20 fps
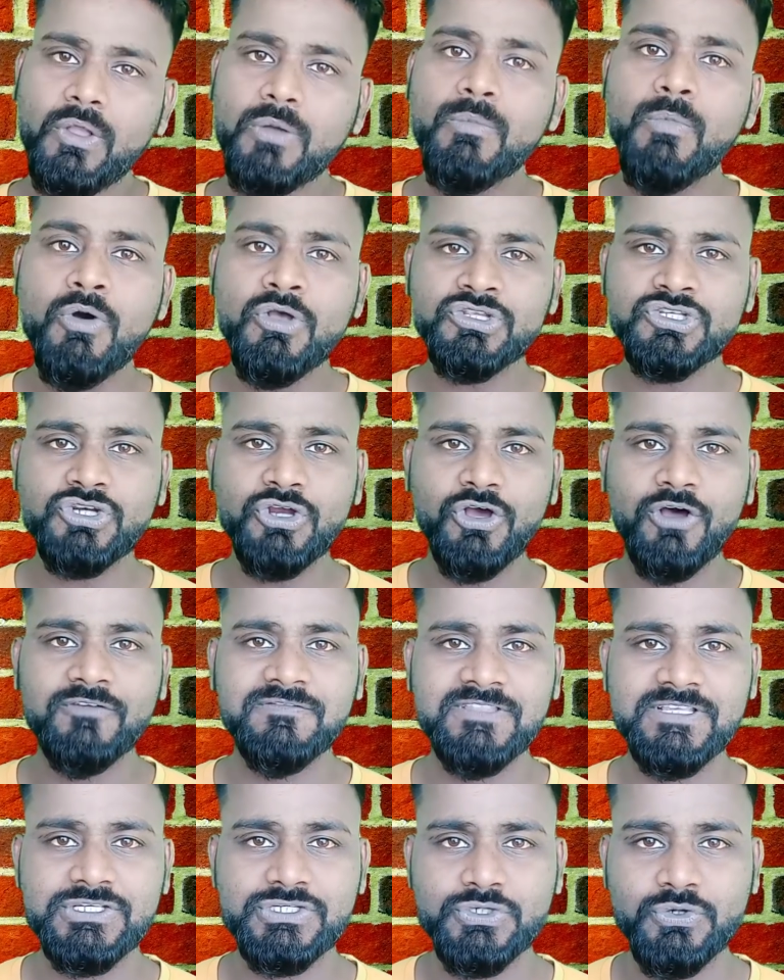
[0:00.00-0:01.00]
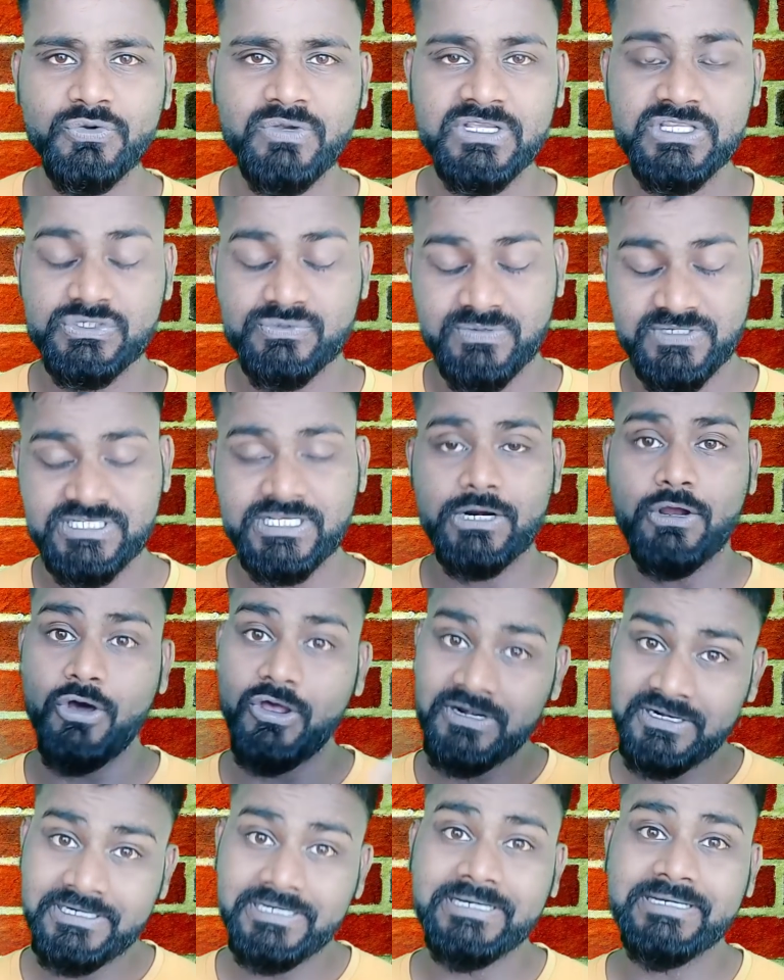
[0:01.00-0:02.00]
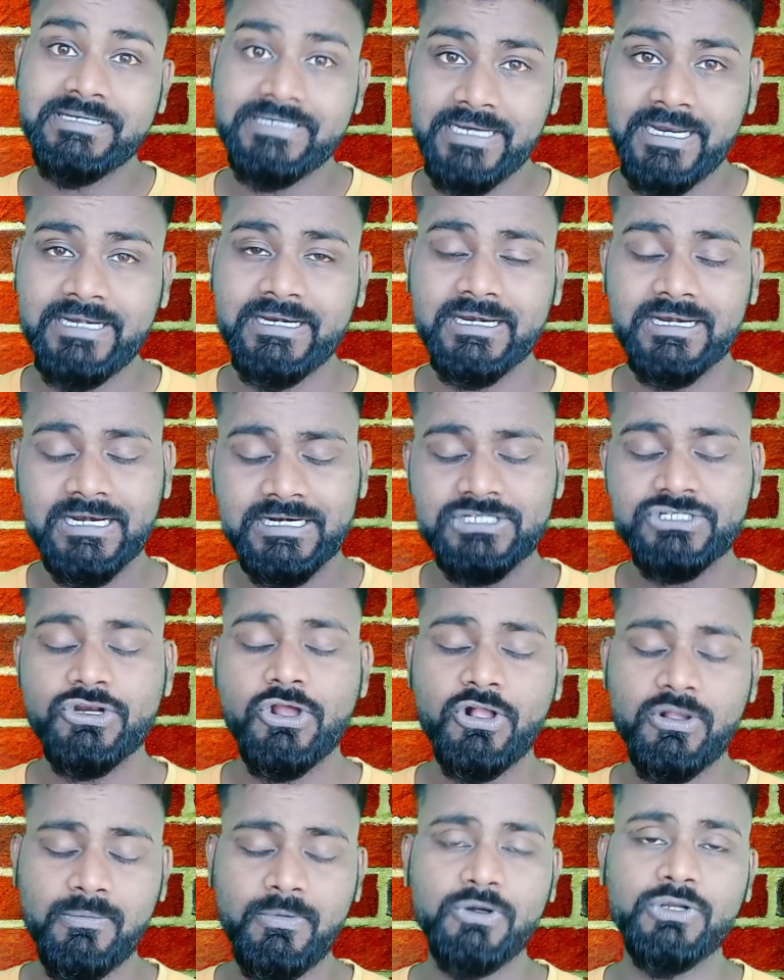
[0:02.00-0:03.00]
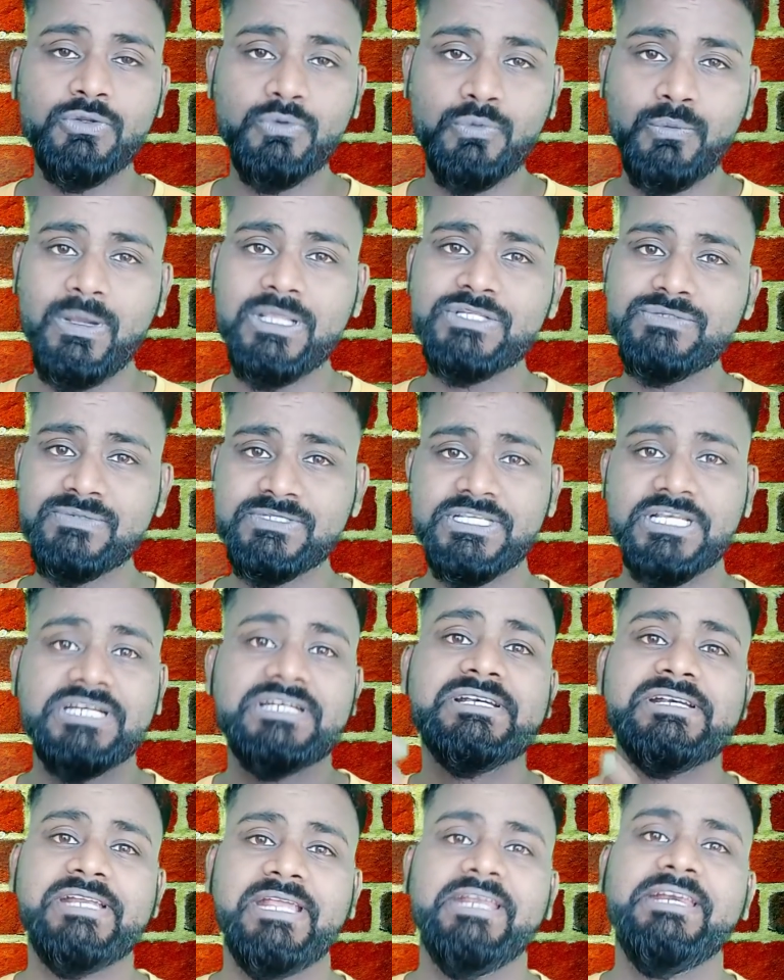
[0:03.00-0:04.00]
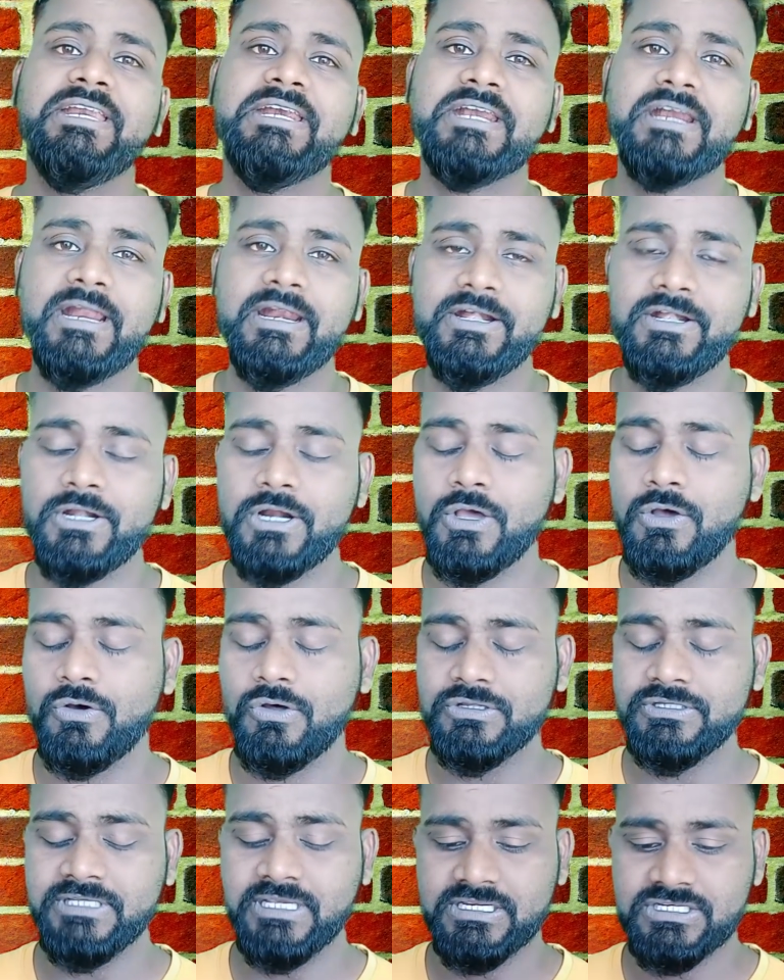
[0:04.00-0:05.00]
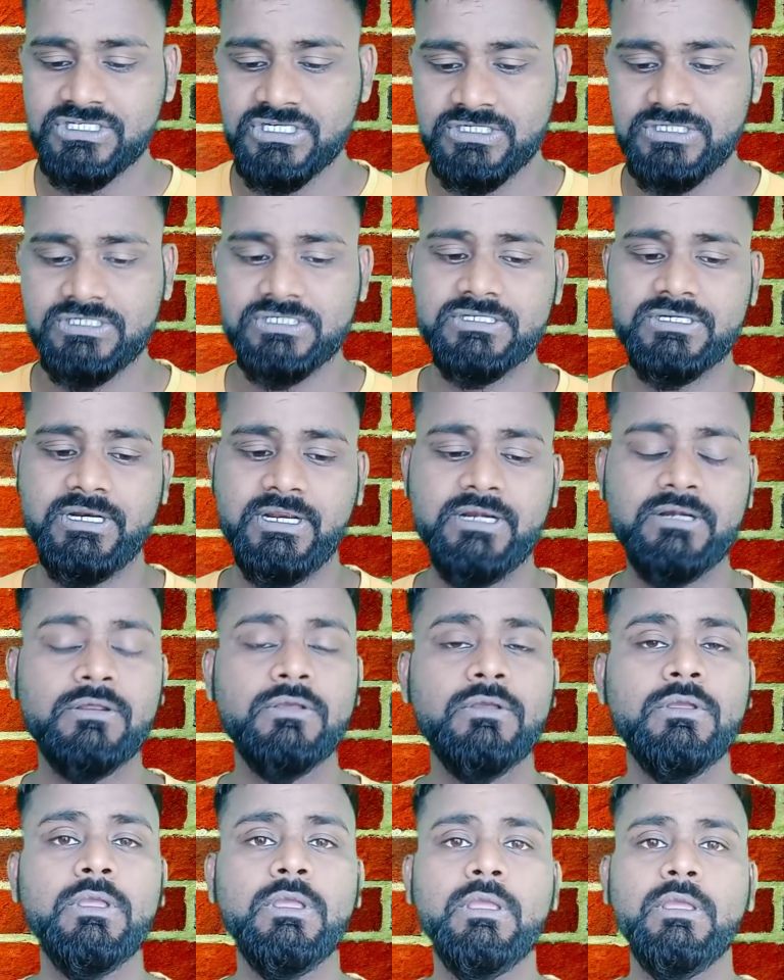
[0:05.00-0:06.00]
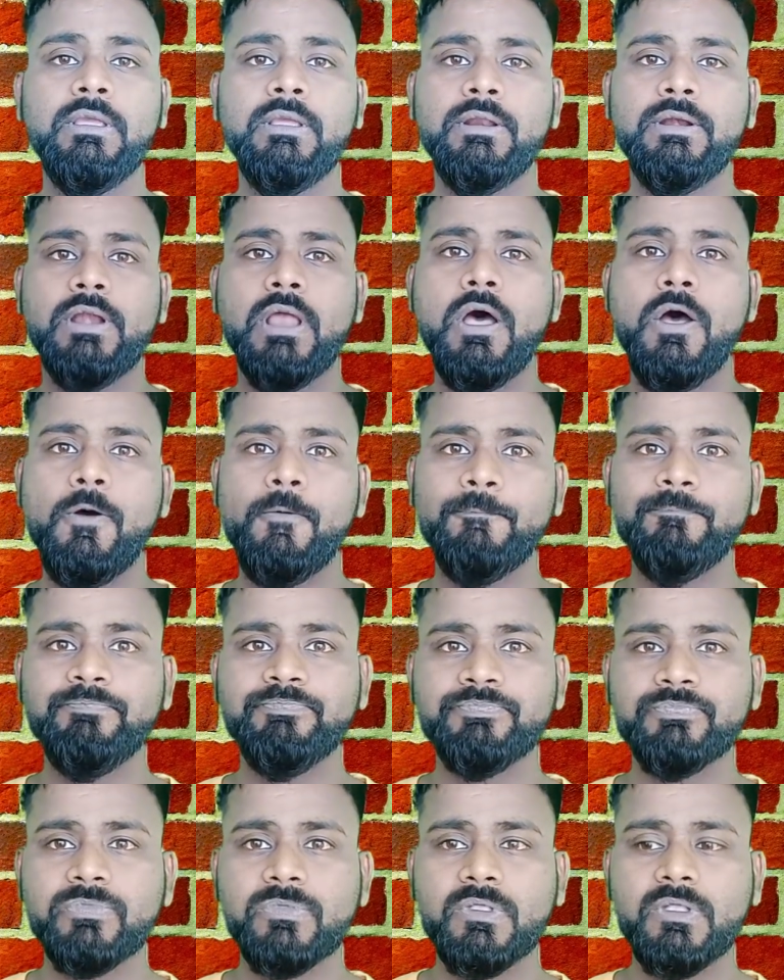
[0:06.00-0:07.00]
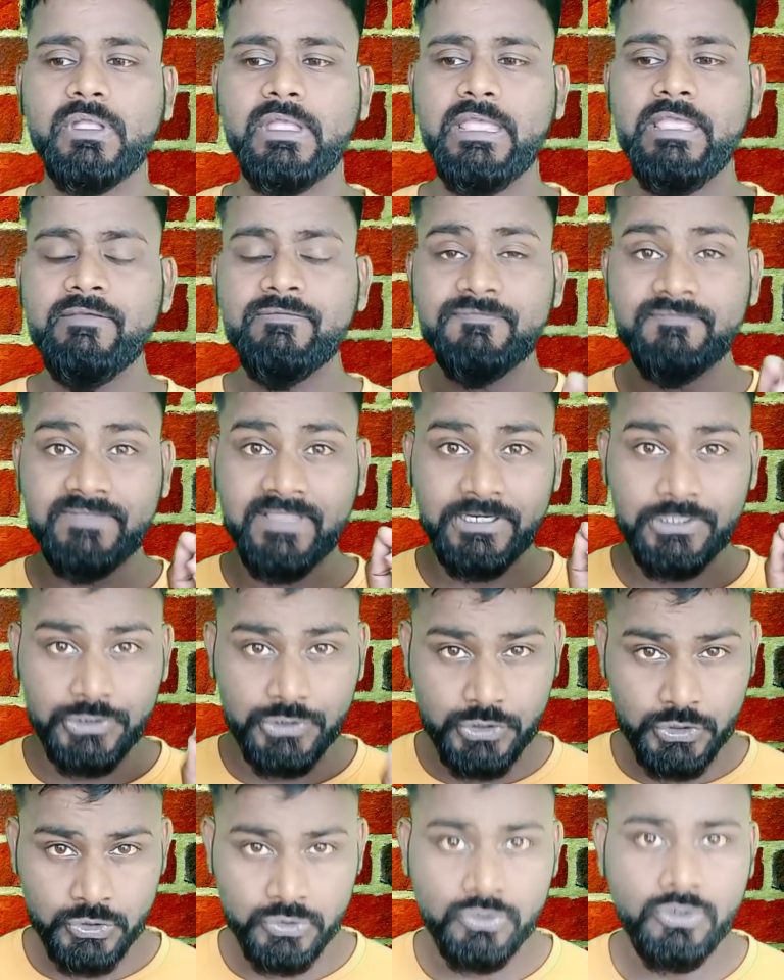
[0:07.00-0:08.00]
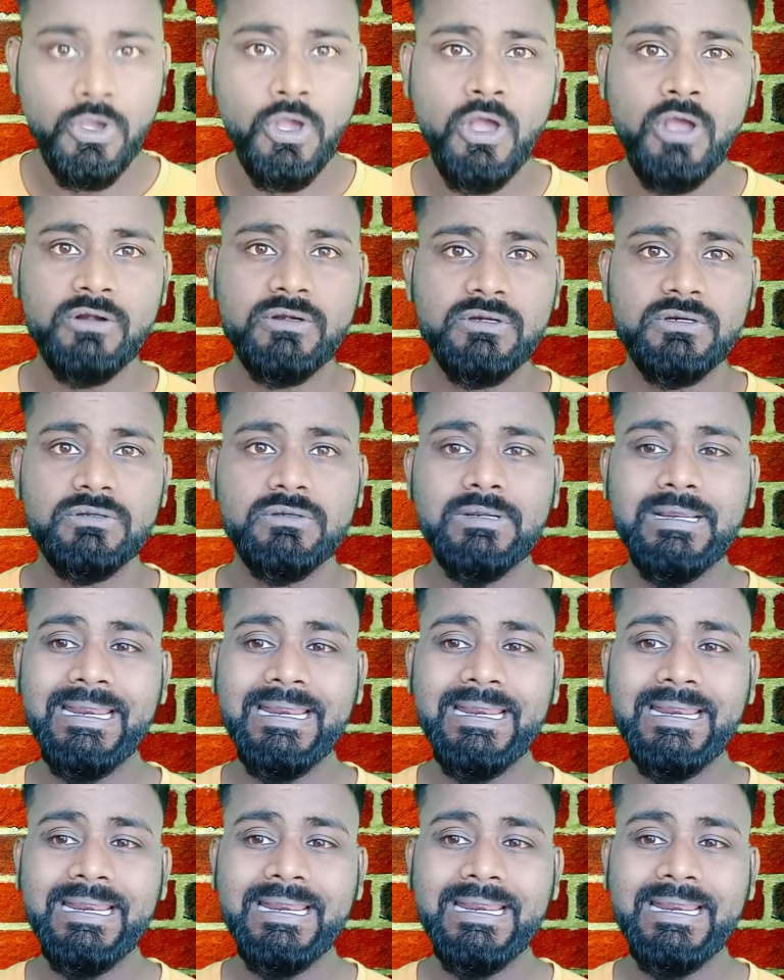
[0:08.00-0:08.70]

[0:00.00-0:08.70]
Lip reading: most of these tokens which are already traded, let's talk about the ones which are traded right now on the exchanges, right? Now, if they do not